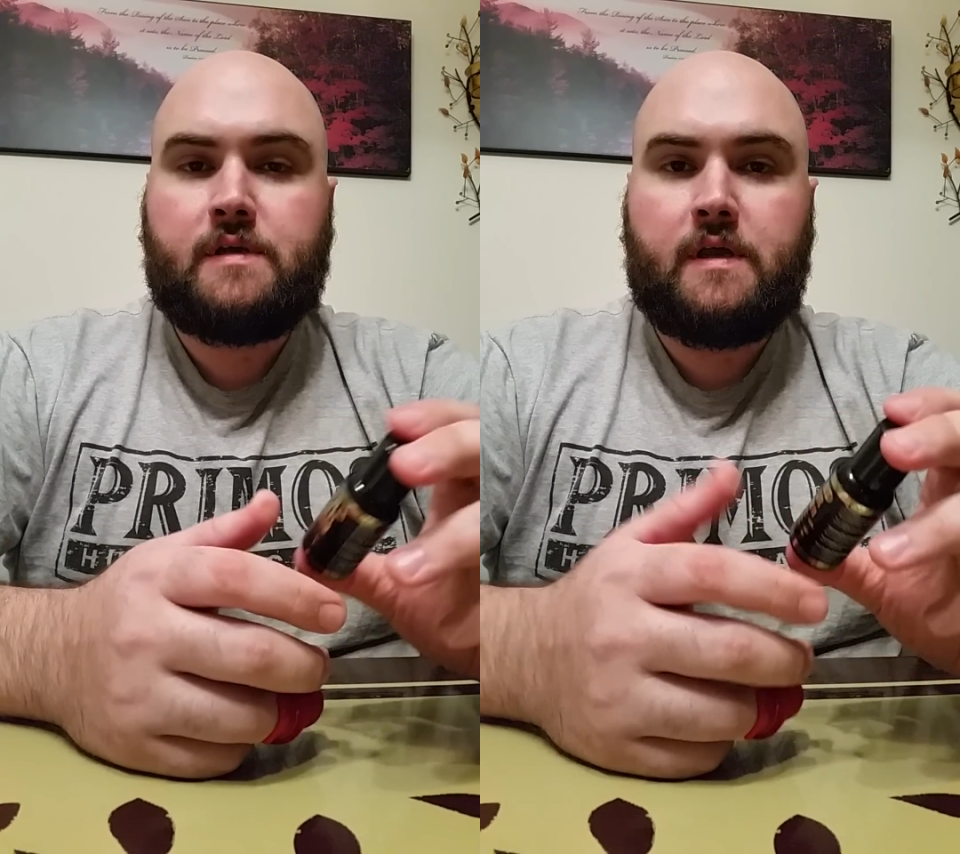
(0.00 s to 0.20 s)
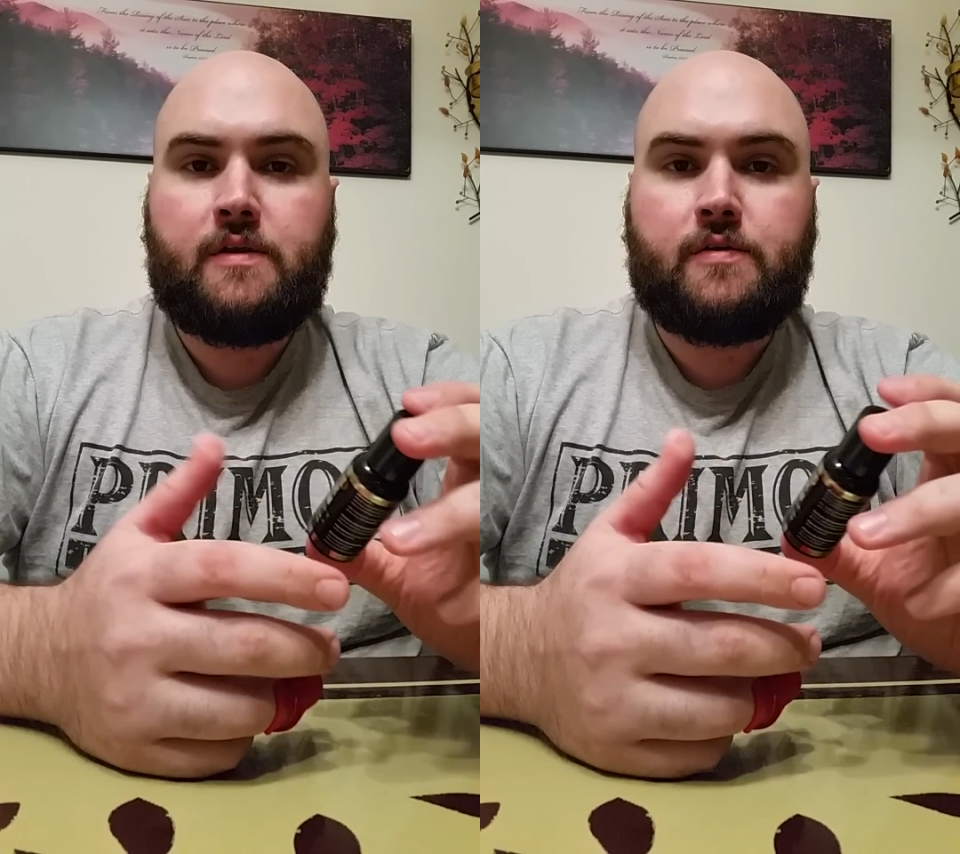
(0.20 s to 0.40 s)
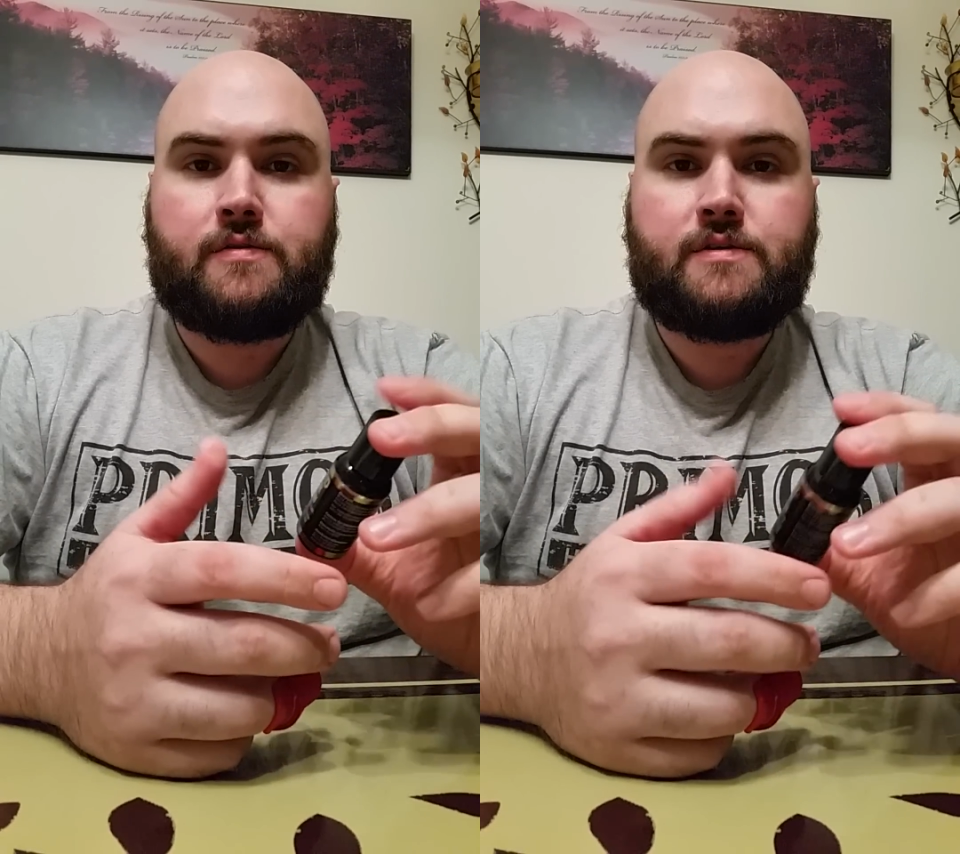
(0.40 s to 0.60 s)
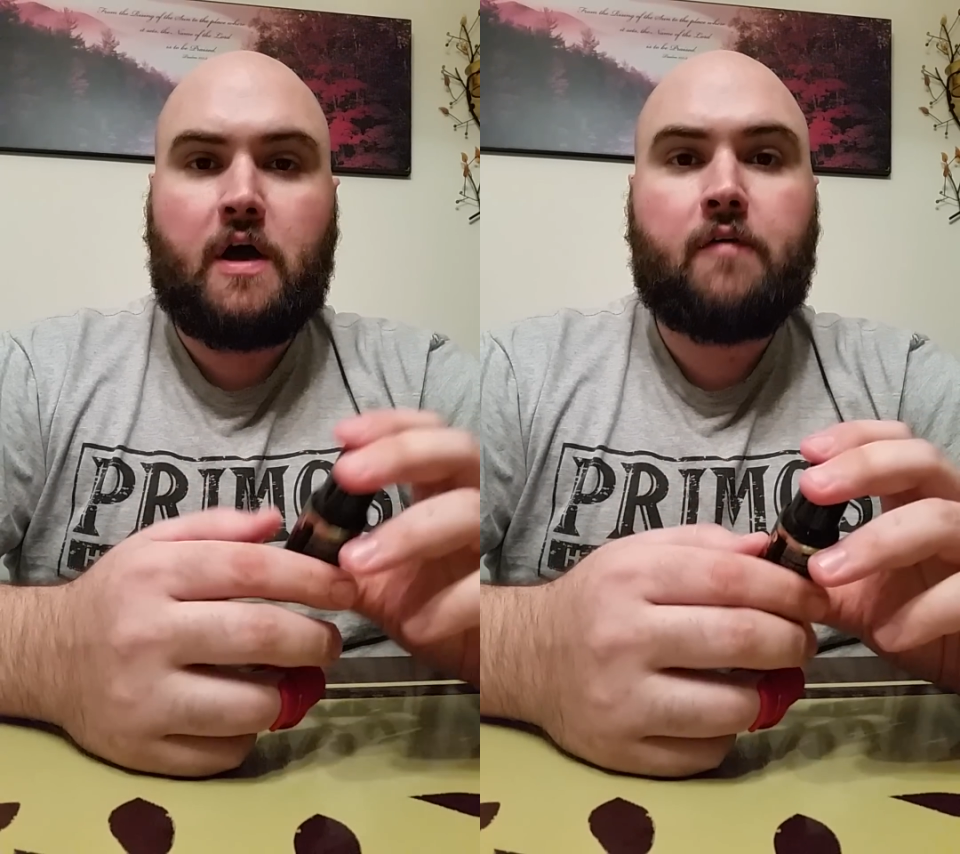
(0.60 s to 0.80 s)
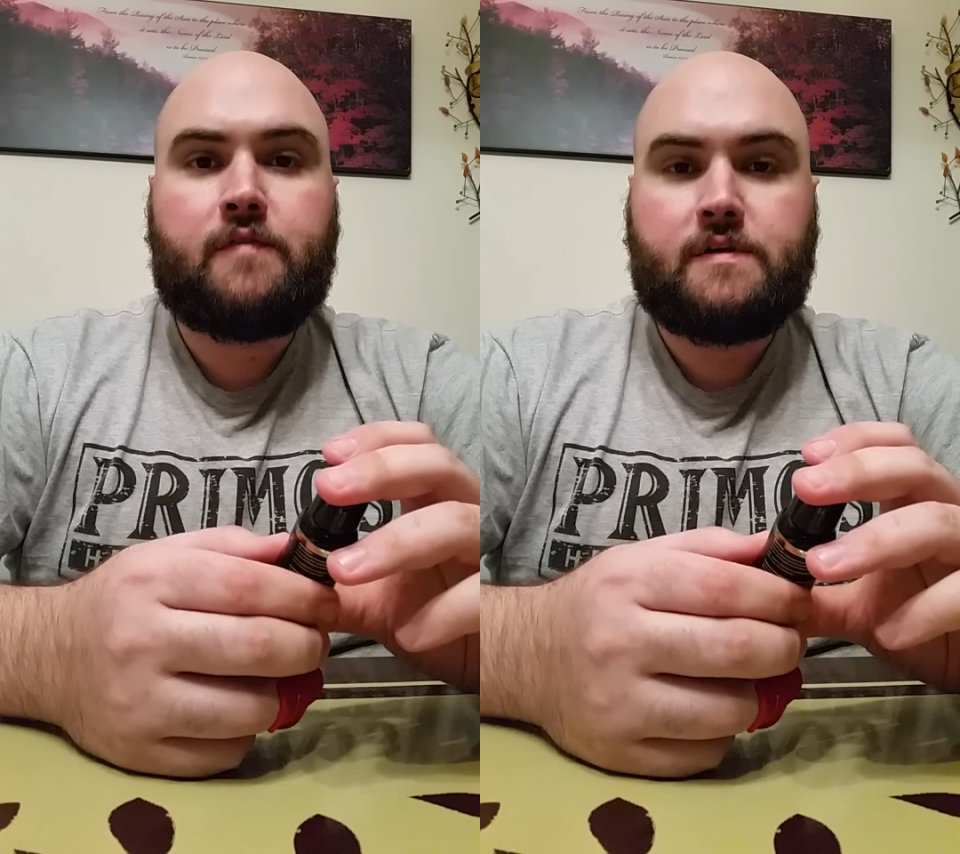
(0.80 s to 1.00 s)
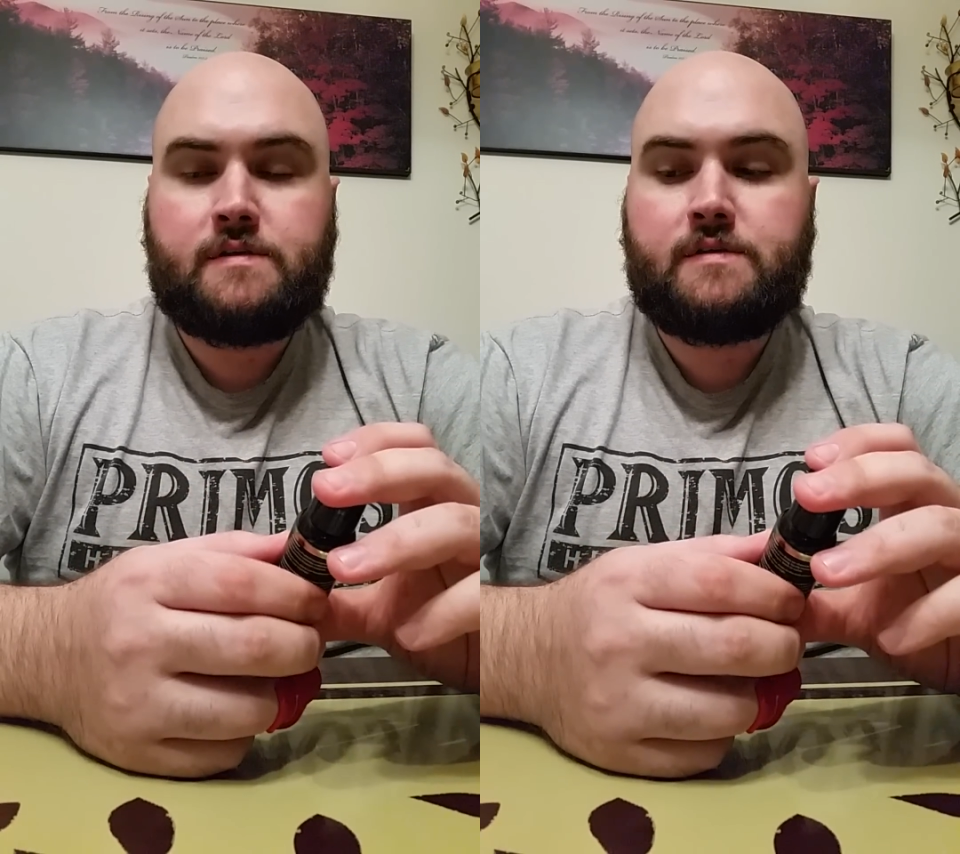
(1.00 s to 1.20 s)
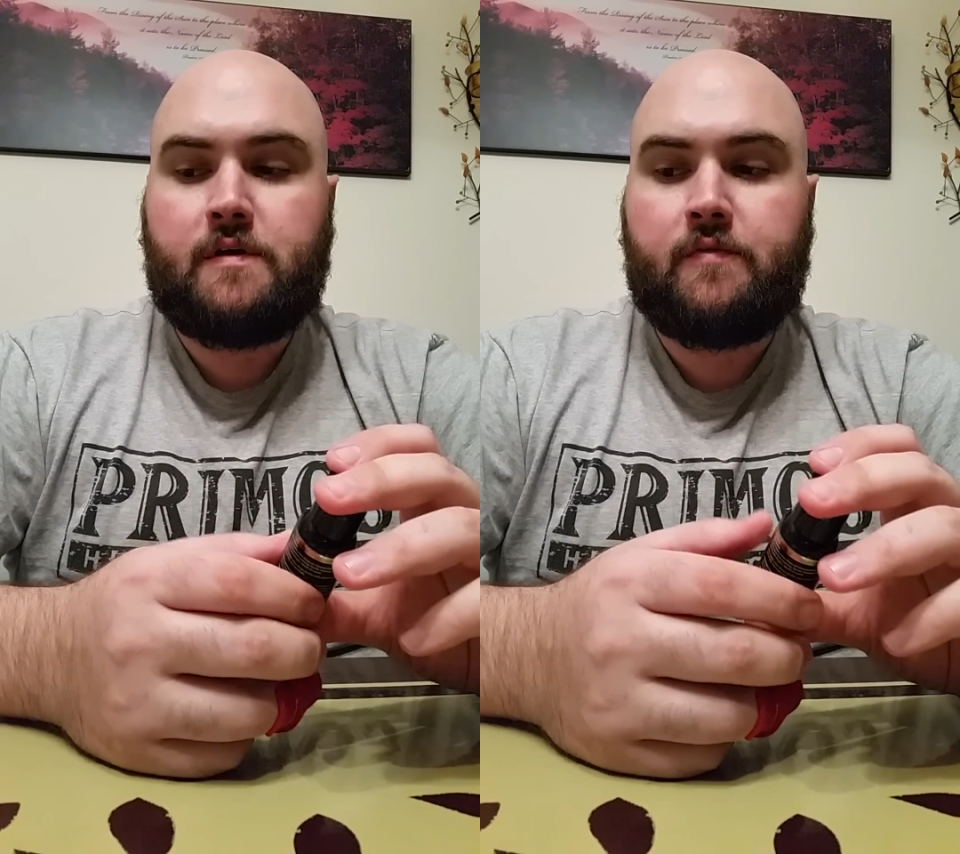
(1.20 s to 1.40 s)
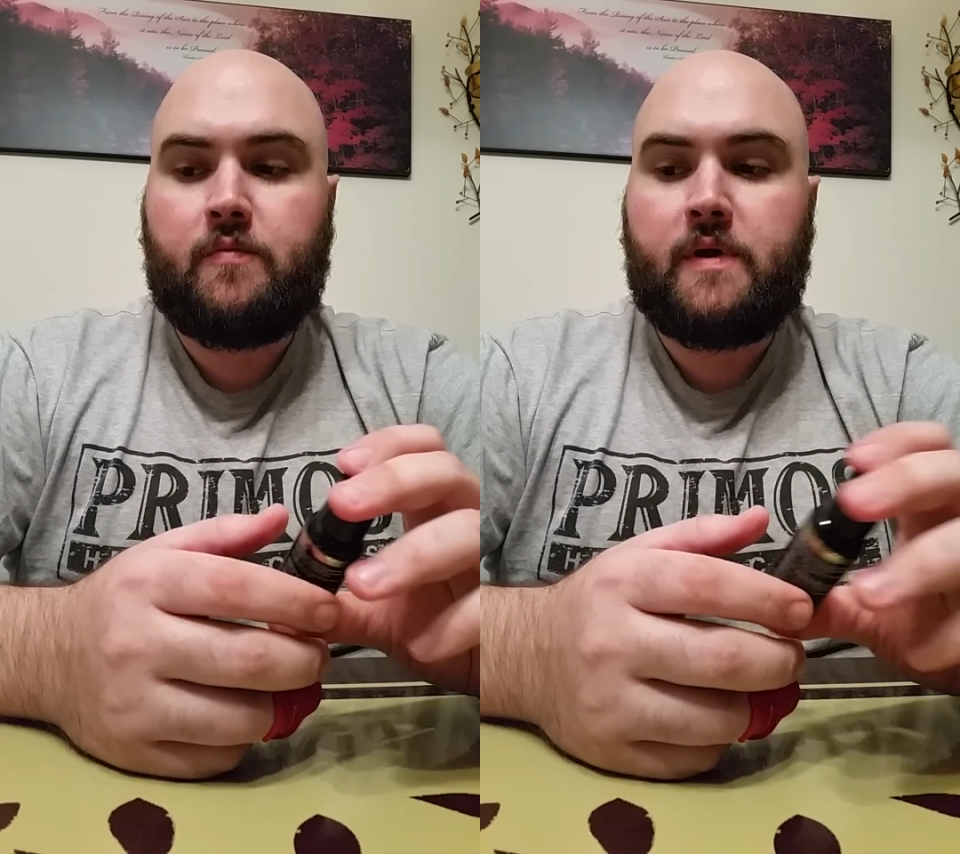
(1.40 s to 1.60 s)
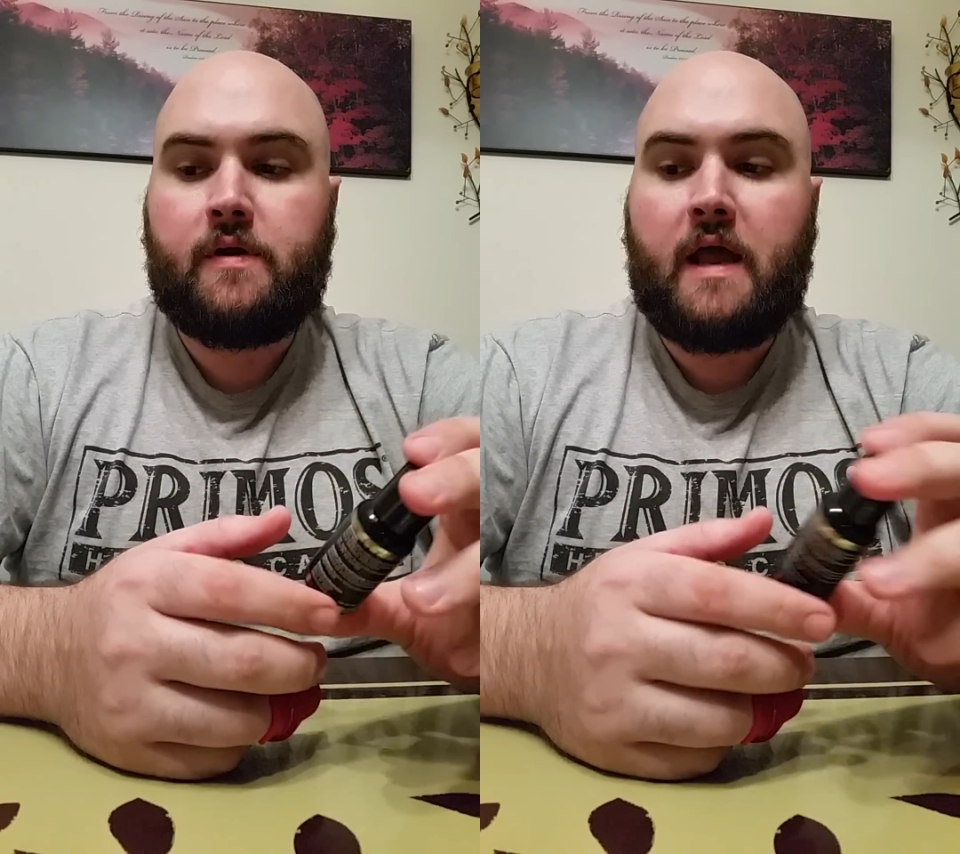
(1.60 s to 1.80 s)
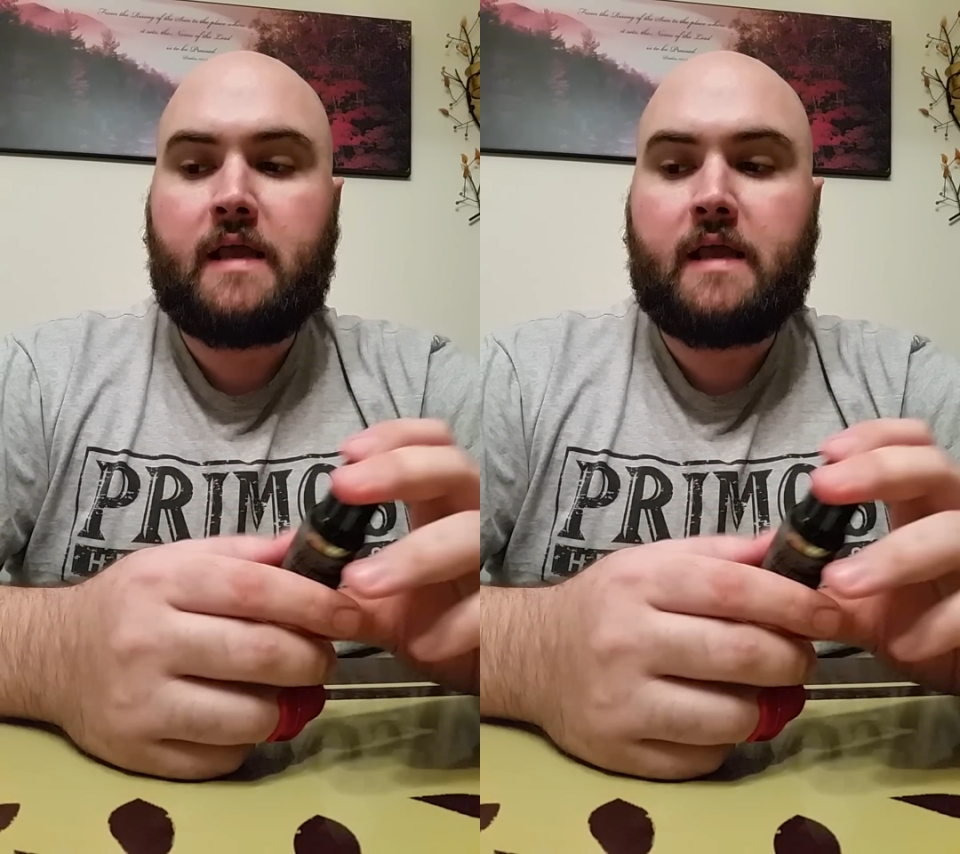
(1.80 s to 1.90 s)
in your softness of your beard.